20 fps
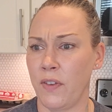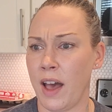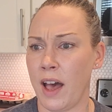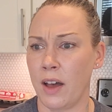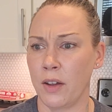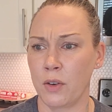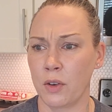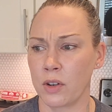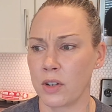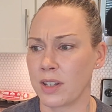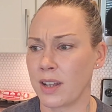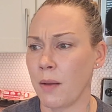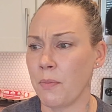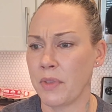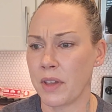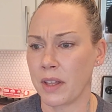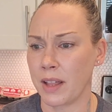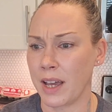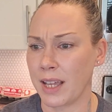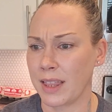found or
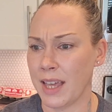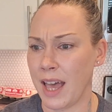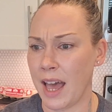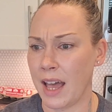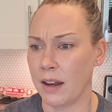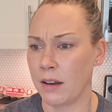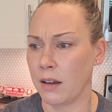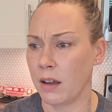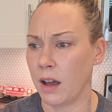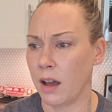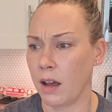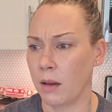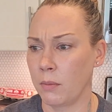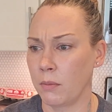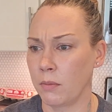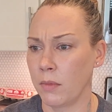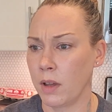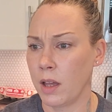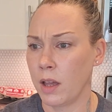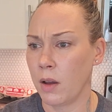something like that.
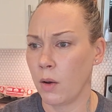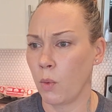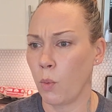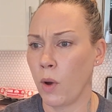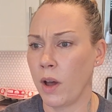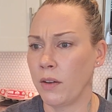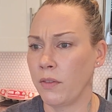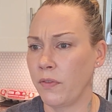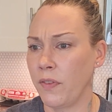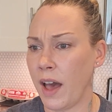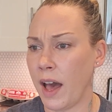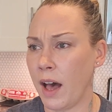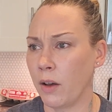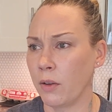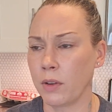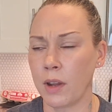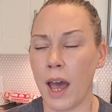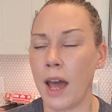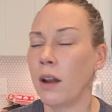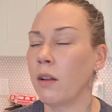Um, one
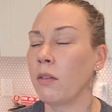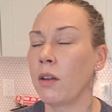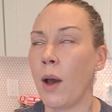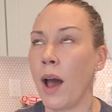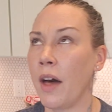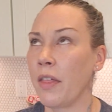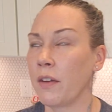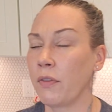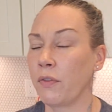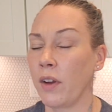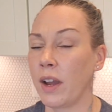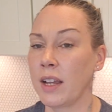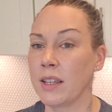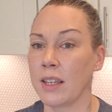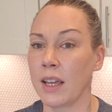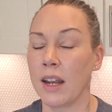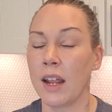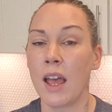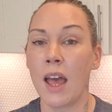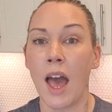found. I don't know how they phrase
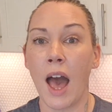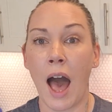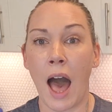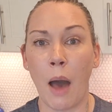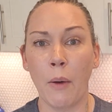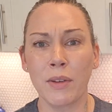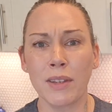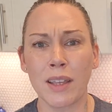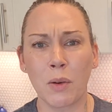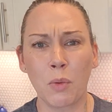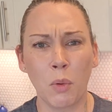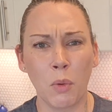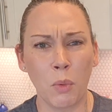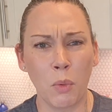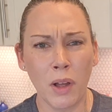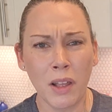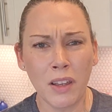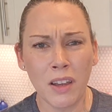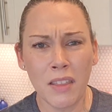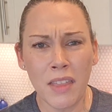it. I was like, well,
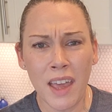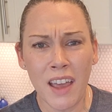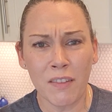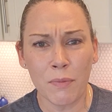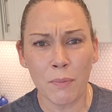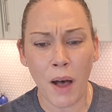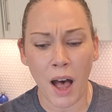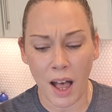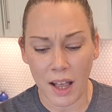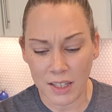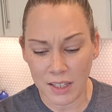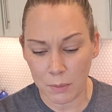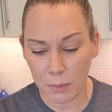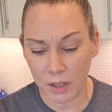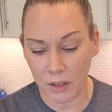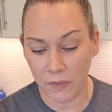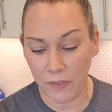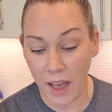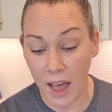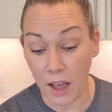what could they have
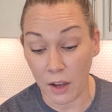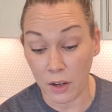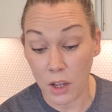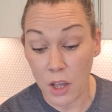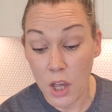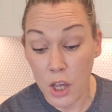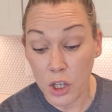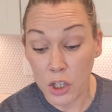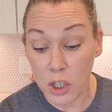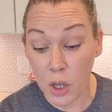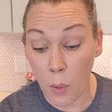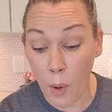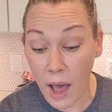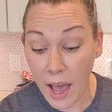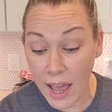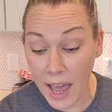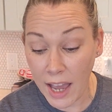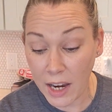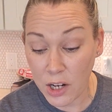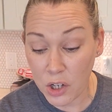possibly found? So
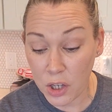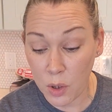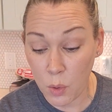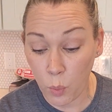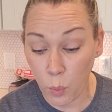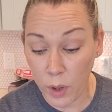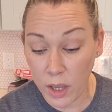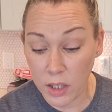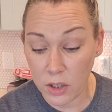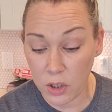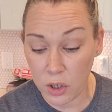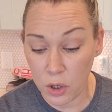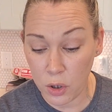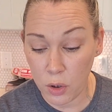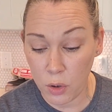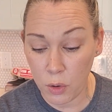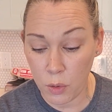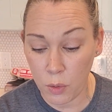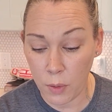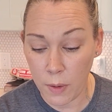I actually went
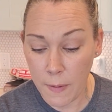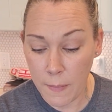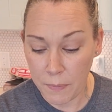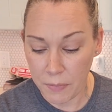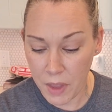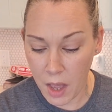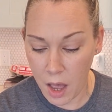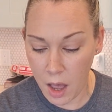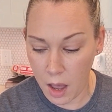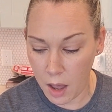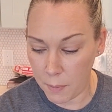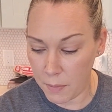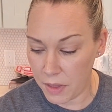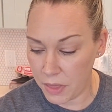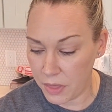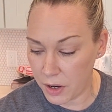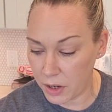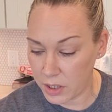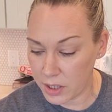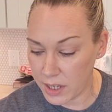to um,
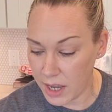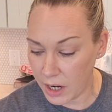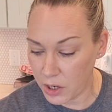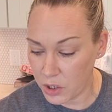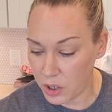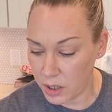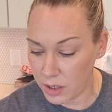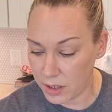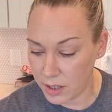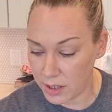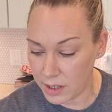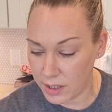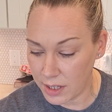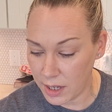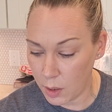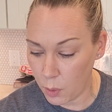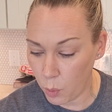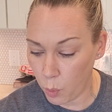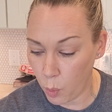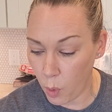their section to
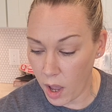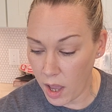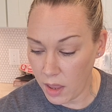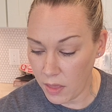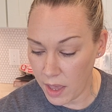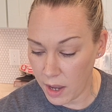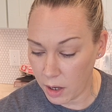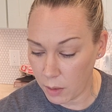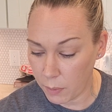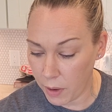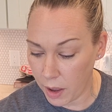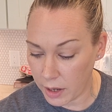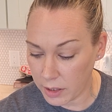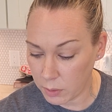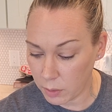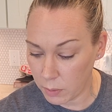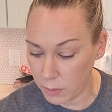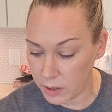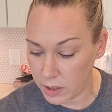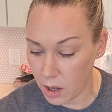see what they could
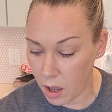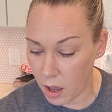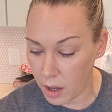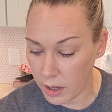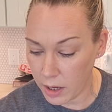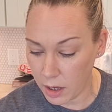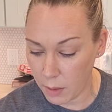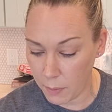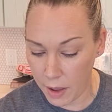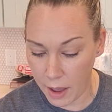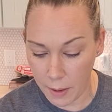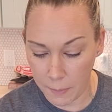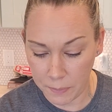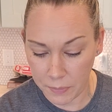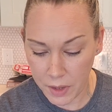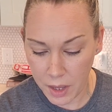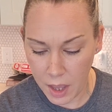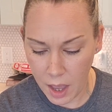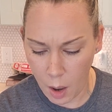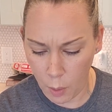possibly be talking
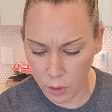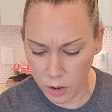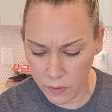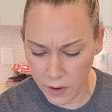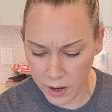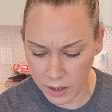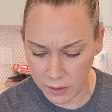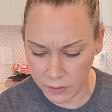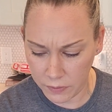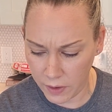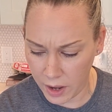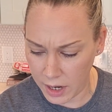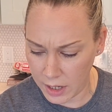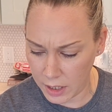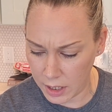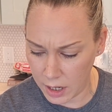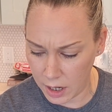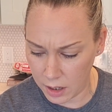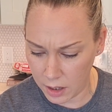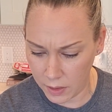about. I wonder if I can find
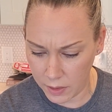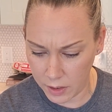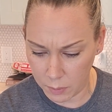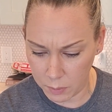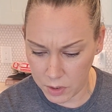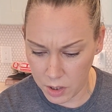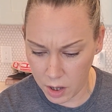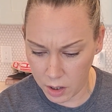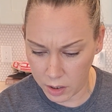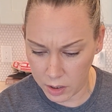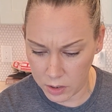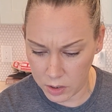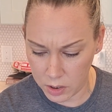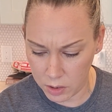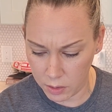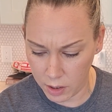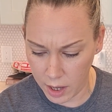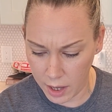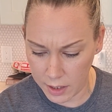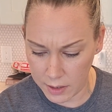it here now that I'm talking to
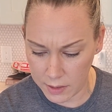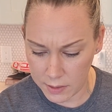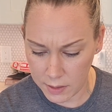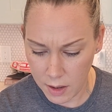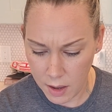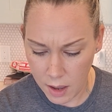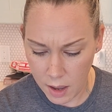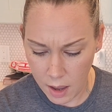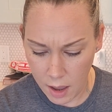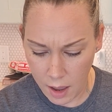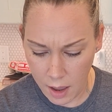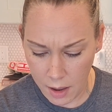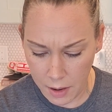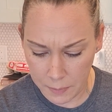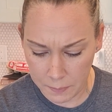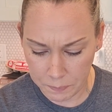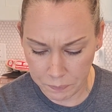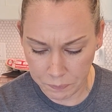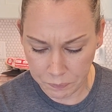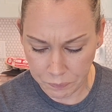you guys.
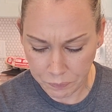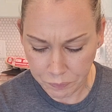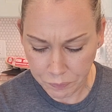Um,